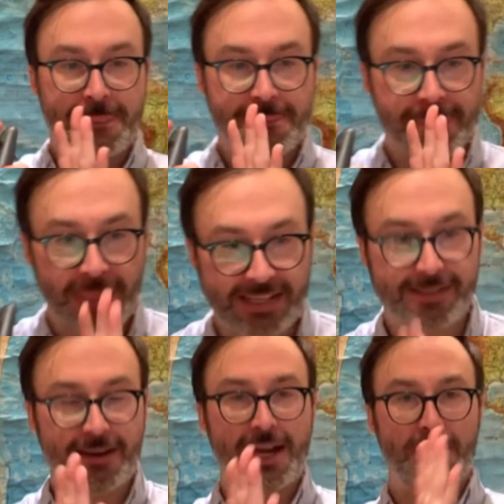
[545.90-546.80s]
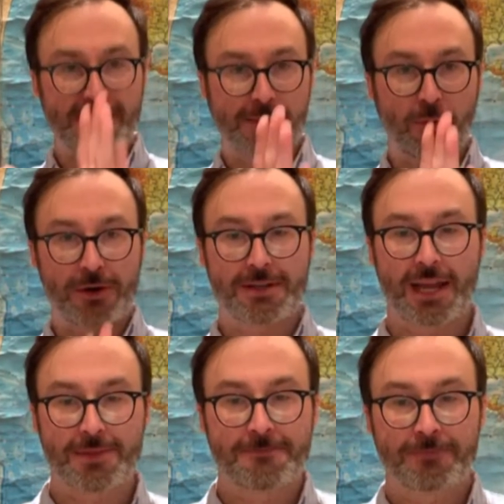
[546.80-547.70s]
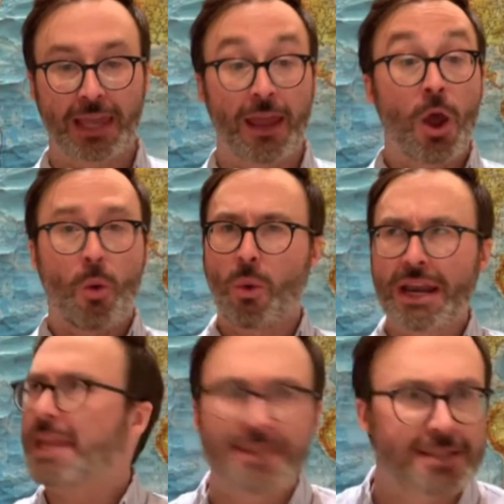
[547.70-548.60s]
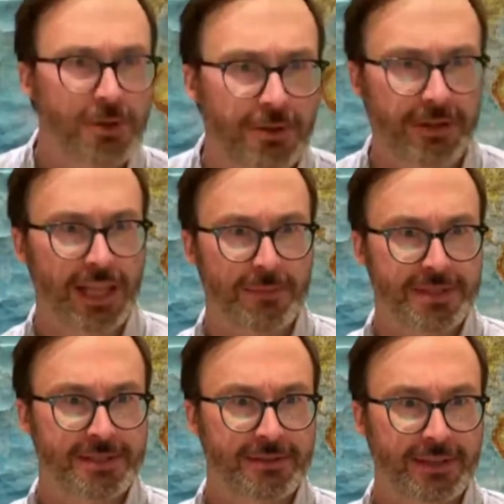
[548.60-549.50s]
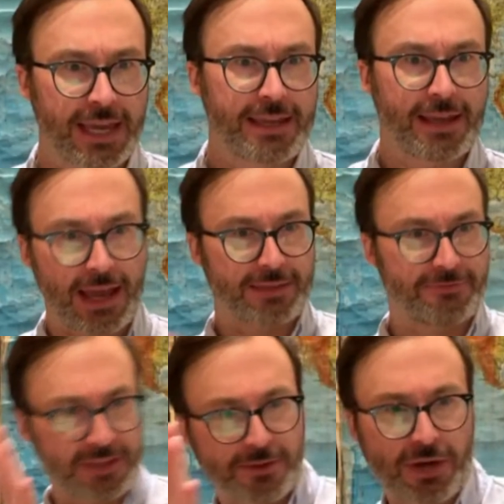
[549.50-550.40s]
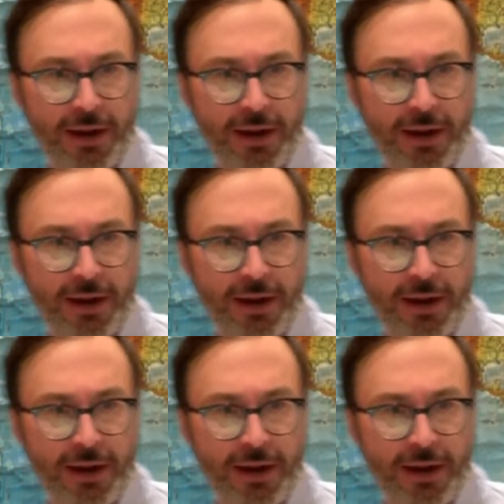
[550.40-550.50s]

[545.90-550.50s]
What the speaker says: That's the time. That's the important times. Okay. What is a solar eclipse? Okay. It feels like kind of